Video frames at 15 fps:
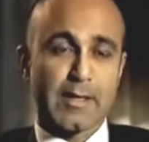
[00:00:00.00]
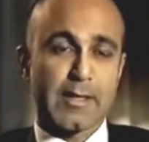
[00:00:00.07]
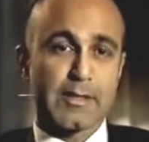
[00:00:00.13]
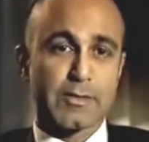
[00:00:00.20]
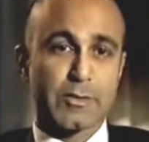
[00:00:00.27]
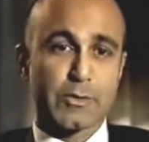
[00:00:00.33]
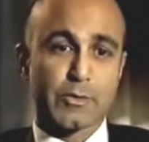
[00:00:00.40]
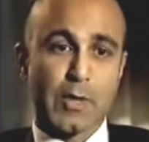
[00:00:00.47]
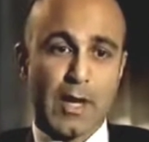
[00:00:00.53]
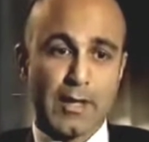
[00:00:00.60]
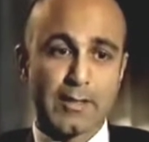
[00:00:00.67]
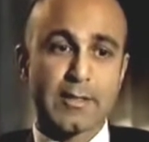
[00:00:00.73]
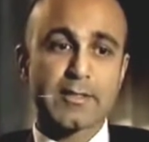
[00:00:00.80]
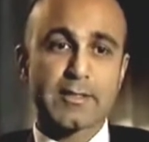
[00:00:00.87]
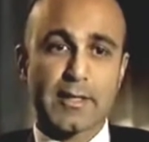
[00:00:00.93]
is to
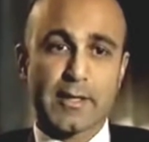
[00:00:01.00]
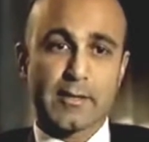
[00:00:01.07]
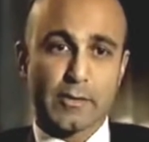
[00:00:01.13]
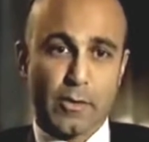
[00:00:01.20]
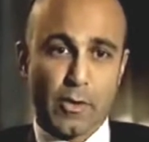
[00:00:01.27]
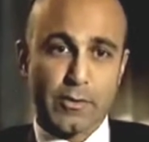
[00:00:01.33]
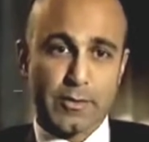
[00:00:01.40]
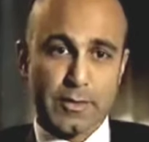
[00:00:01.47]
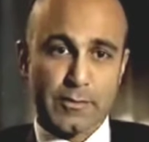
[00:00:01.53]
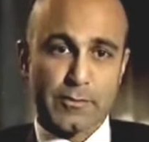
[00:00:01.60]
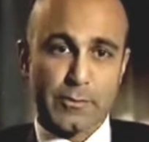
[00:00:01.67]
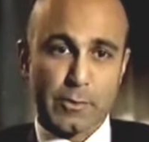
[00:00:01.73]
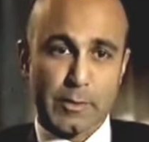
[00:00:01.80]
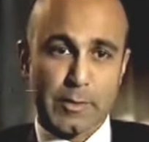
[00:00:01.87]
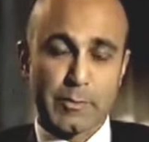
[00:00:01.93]
understand the
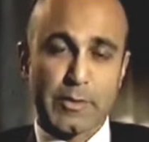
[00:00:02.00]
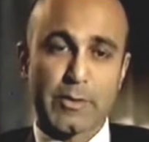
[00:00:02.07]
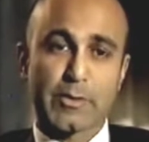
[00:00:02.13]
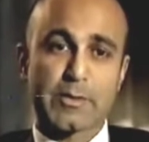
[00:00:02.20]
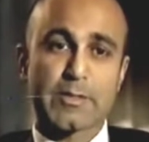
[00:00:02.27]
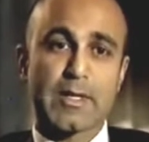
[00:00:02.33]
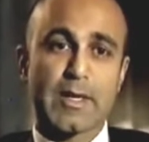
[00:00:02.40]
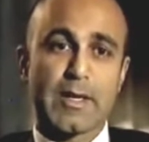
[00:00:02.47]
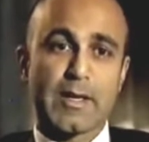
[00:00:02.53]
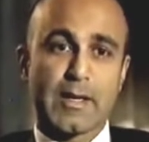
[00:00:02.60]
concept fully because